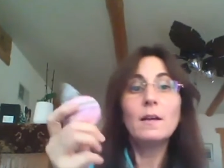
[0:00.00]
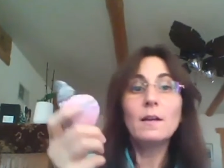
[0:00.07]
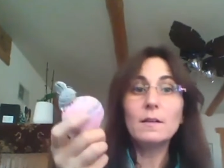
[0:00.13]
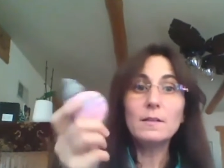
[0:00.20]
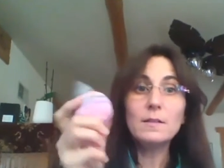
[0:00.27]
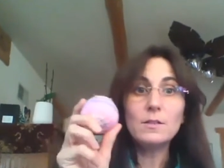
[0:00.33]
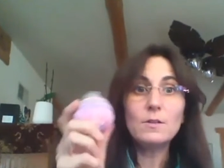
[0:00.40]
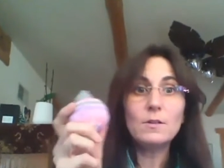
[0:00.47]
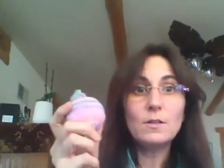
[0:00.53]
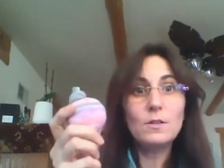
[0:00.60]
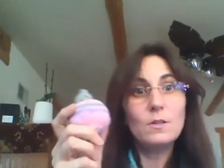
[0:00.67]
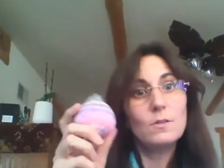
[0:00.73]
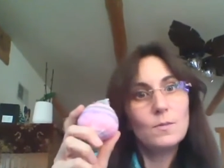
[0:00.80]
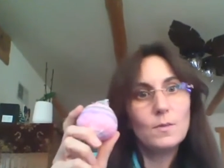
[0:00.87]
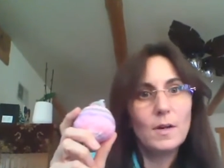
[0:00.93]
And this you could
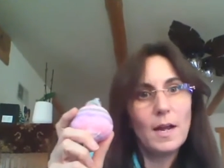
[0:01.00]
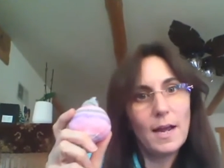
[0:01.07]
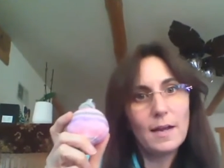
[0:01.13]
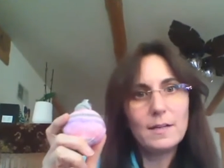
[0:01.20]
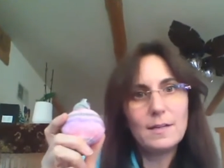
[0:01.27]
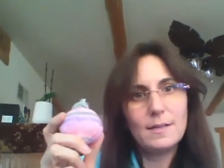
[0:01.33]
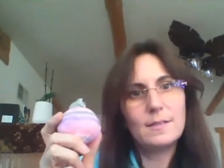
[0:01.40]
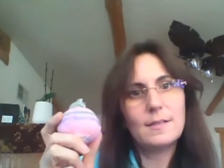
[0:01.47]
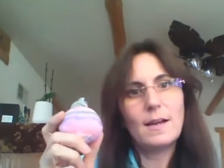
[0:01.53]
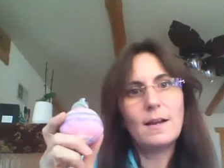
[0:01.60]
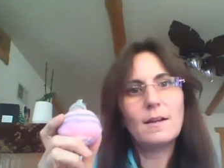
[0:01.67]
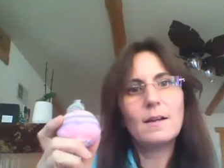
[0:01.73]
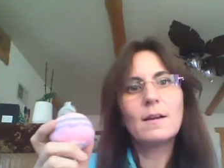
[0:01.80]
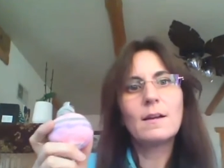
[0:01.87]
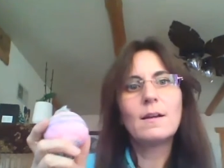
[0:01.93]
use for hacky
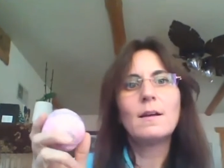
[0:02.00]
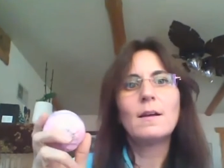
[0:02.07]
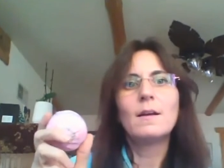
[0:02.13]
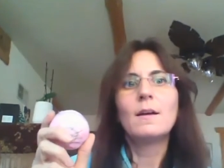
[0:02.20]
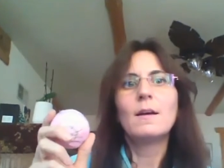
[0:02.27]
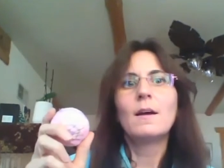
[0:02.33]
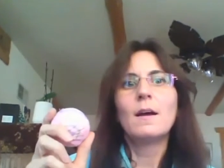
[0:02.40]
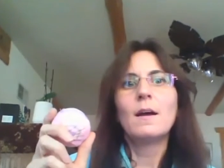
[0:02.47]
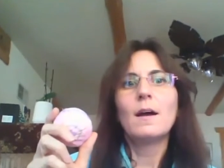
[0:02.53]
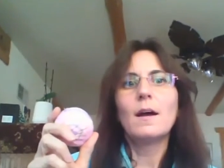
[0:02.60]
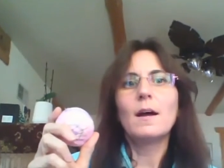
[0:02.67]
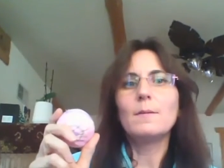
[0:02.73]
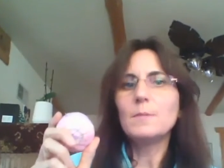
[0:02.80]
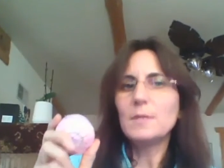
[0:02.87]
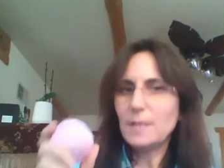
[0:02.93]
sack.
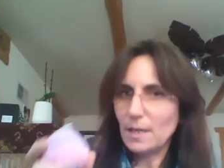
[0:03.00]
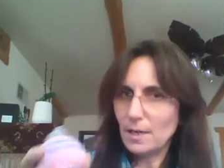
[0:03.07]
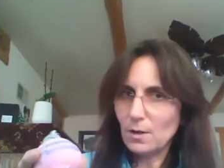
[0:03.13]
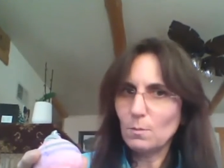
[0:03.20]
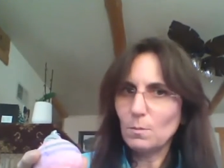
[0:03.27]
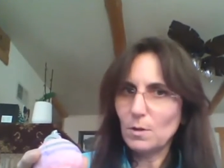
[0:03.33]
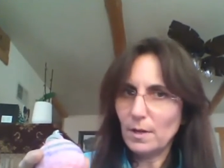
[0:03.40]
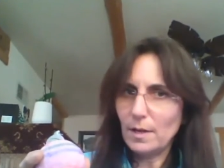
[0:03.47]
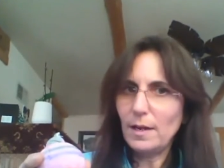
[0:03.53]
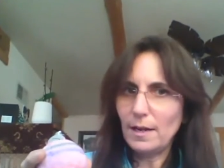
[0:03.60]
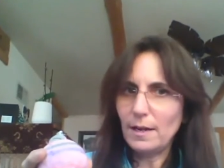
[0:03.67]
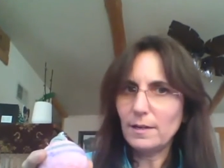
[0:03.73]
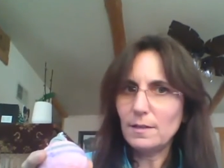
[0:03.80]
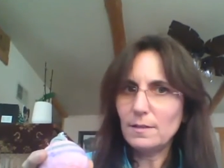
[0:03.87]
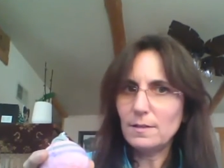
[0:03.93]
I'm terrible at
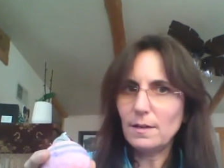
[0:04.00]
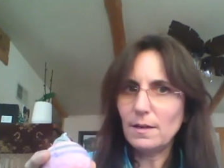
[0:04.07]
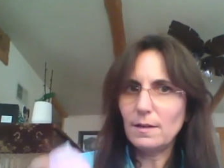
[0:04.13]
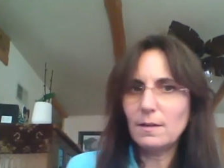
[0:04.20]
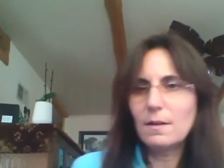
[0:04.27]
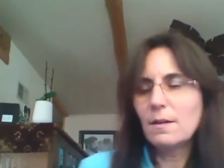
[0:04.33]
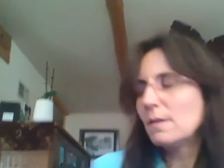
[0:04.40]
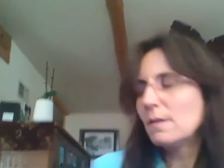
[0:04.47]
hacky sack.